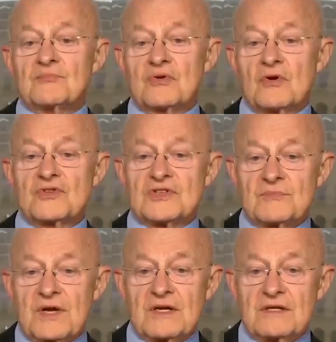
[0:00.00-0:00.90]
would approach
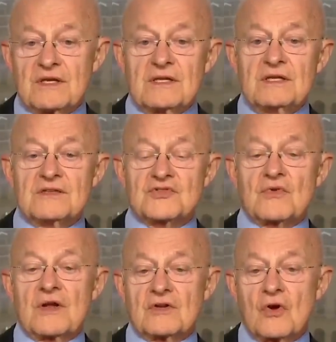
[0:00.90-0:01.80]
somebody that he is
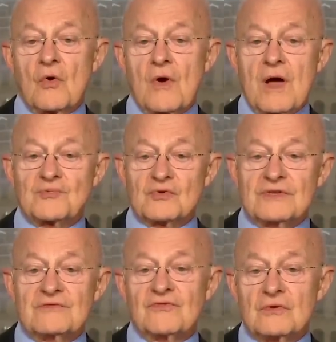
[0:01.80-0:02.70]
trying to co-opt
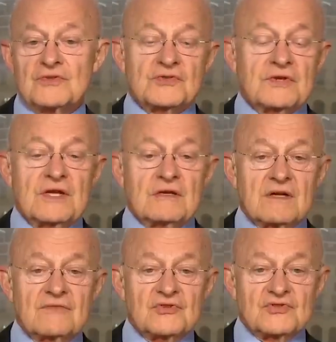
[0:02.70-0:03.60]
or influence or
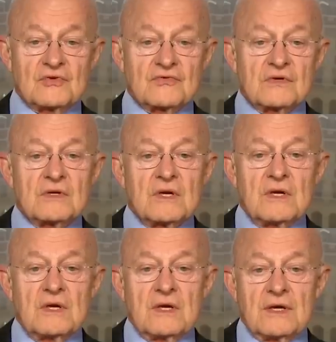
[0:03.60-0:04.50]
gain leverage over,
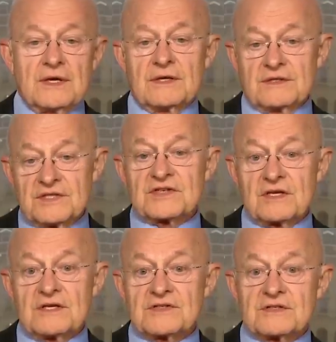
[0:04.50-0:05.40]
and in this
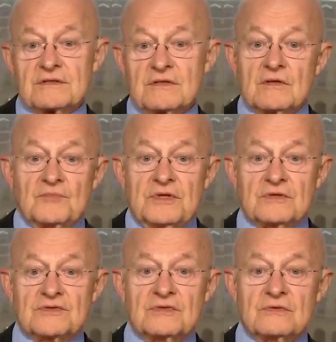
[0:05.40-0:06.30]
case, you know,
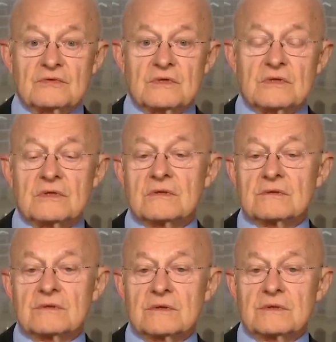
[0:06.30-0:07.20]
appeal to uh,
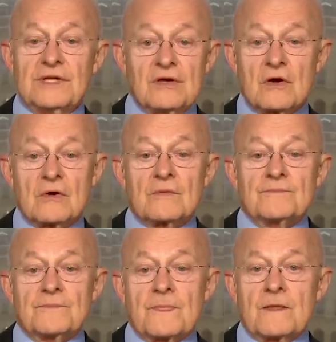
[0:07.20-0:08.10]
uh, ego,